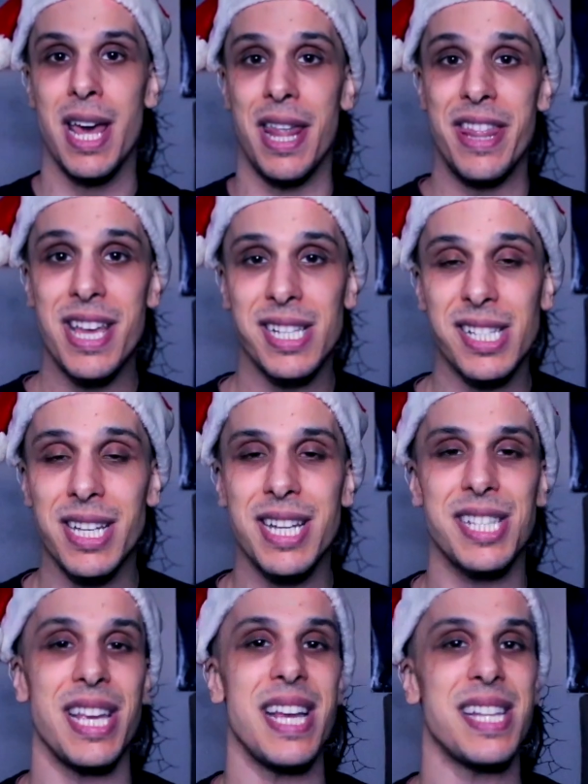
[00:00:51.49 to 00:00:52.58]
This
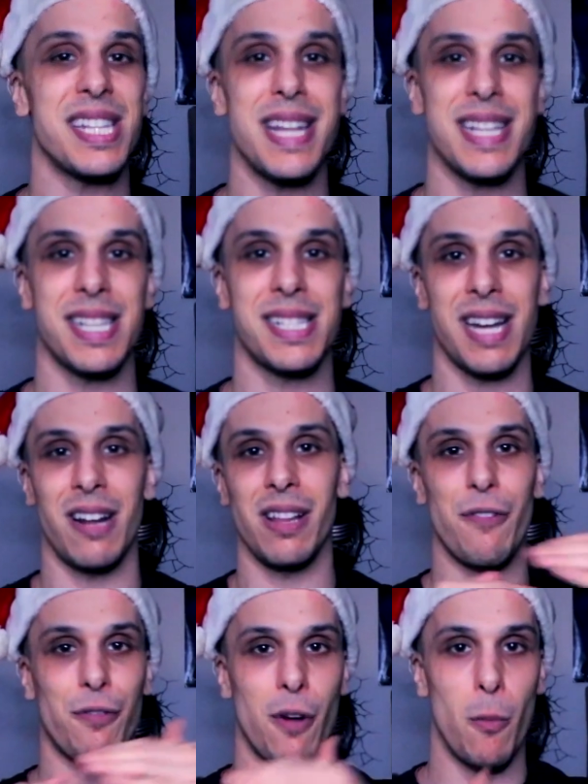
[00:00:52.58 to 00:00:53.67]
list isn't necessarily
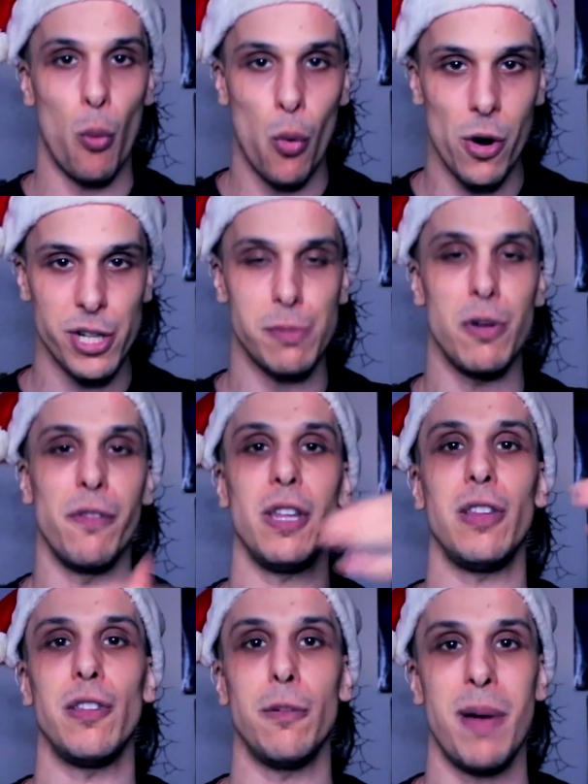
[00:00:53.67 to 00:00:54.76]
from worst movie
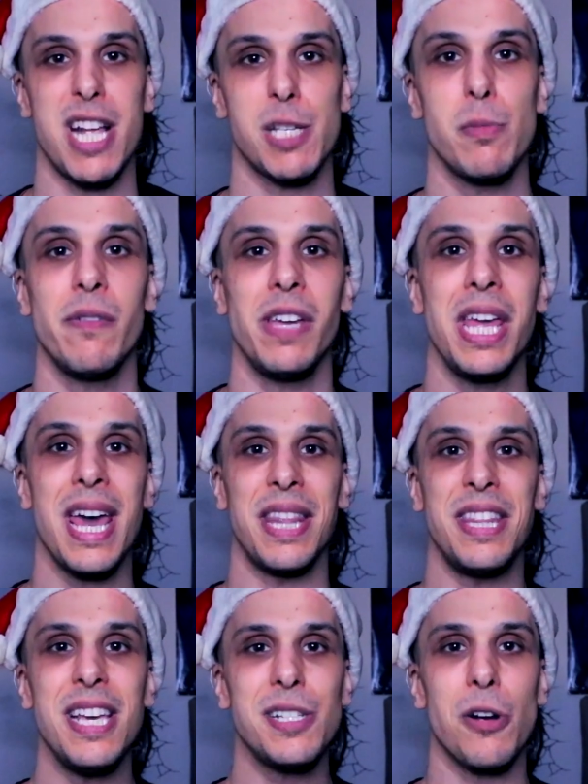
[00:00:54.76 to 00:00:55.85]
to best movie.
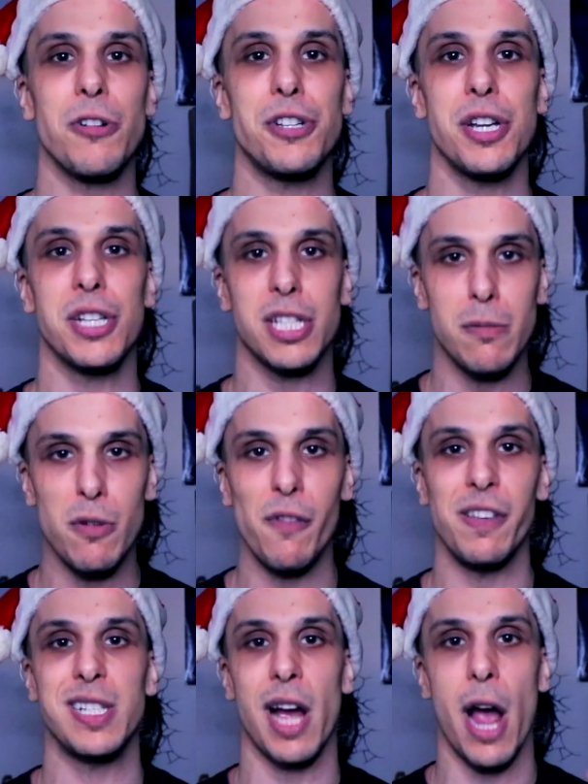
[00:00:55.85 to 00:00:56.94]
These are just the
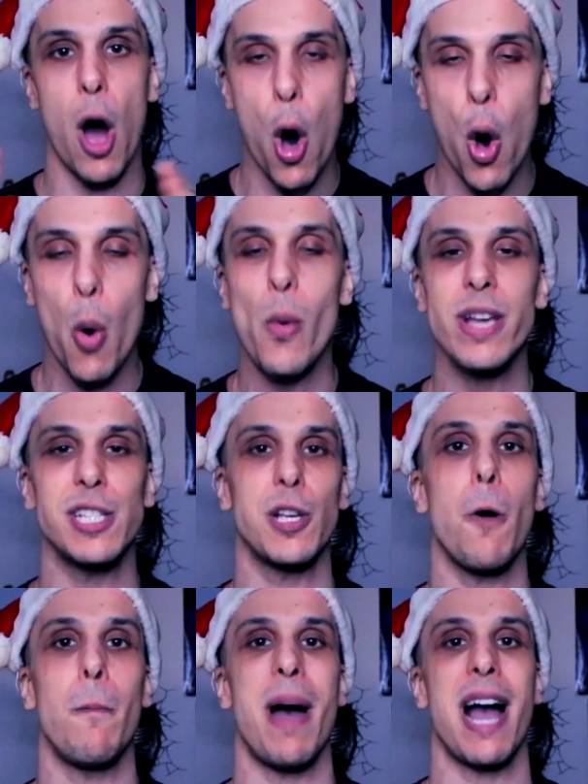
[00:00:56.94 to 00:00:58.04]
movies I always
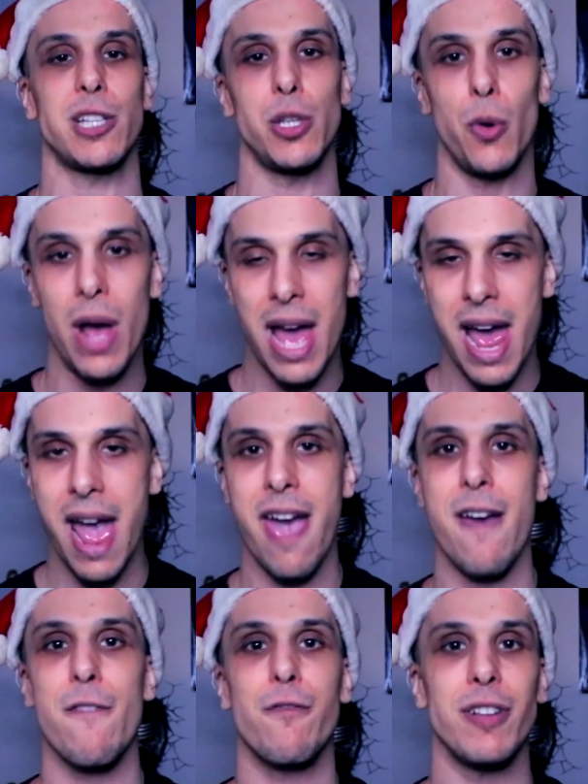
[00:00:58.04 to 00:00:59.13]
go back to
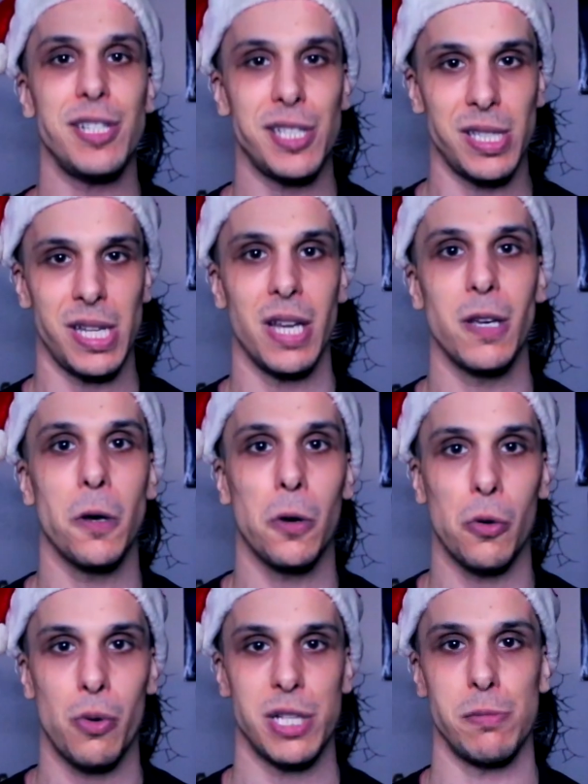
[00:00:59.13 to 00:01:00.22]
every single
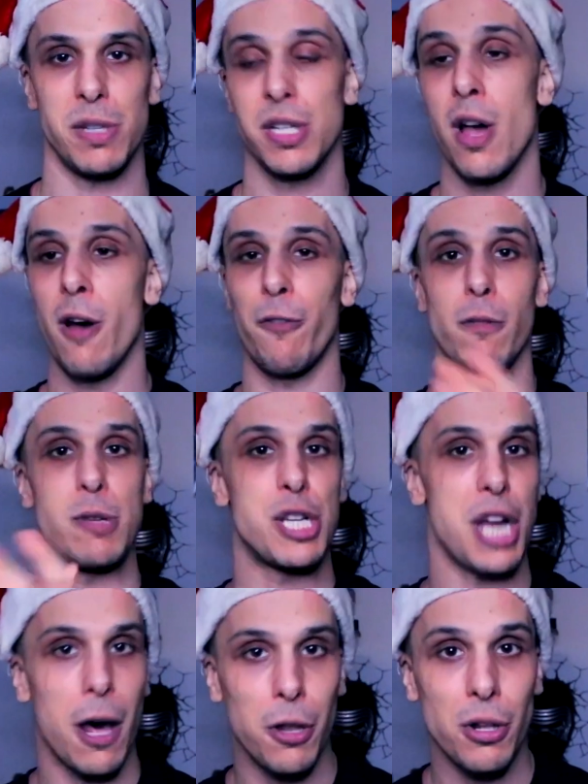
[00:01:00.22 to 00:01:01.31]
Christmas, from
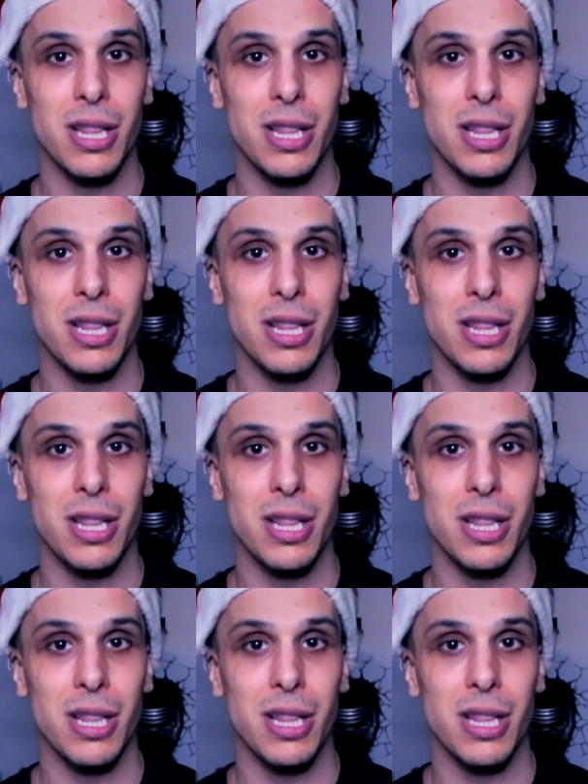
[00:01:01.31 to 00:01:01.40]
childhood